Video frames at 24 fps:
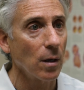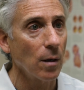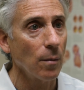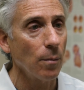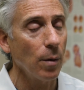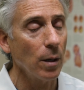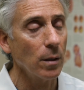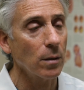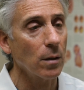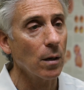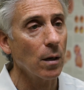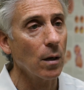
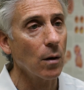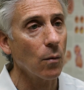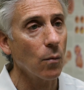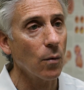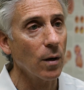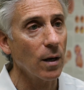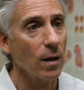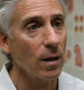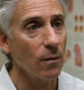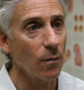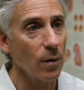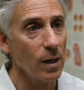But uh,
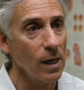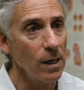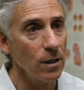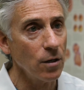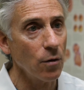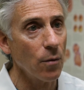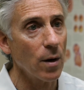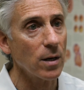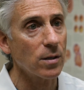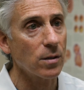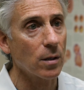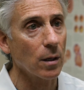we,
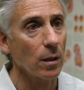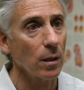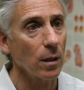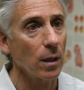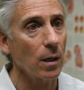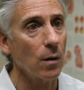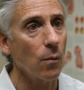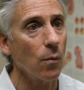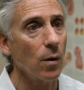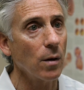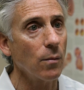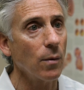interestingly,
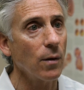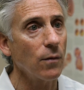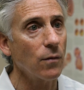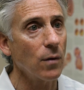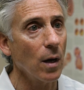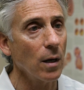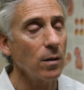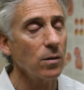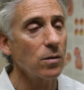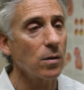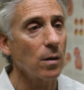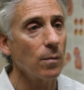when we've
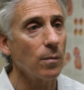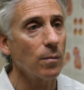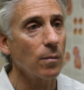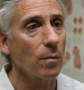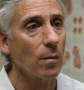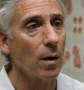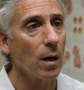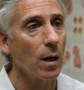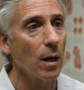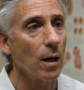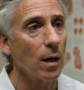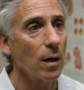done some
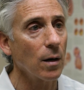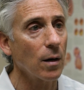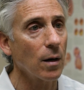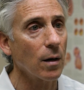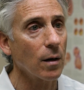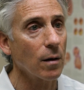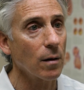uh,